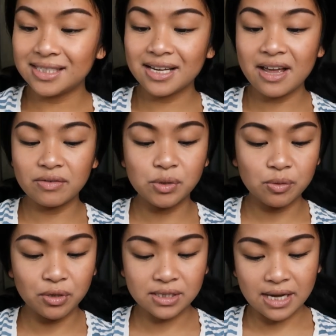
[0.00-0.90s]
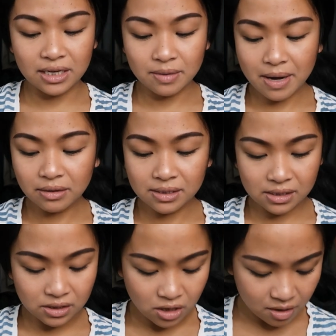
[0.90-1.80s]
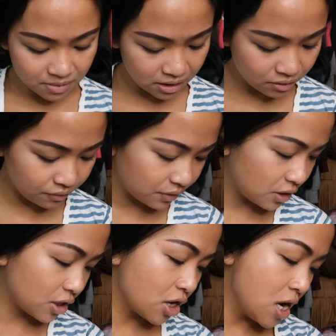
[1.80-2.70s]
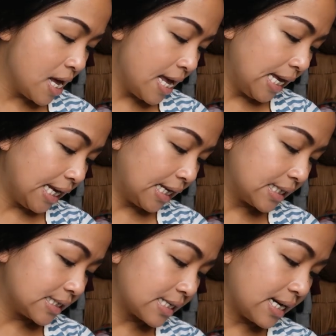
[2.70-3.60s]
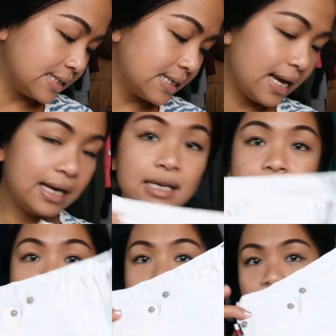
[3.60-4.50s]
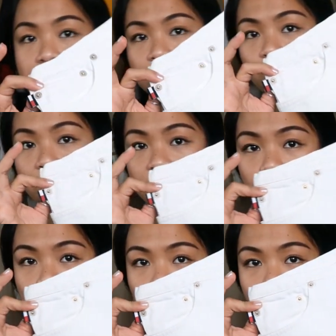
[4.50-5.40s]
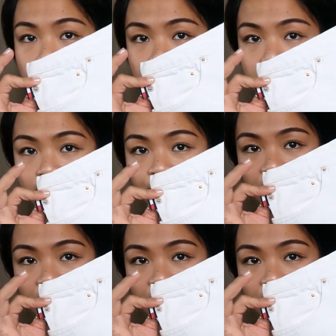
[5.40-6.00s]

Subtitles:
I have, I'm super excited about. This is Tommy Hilfiger in a size 8, and it is white shorts.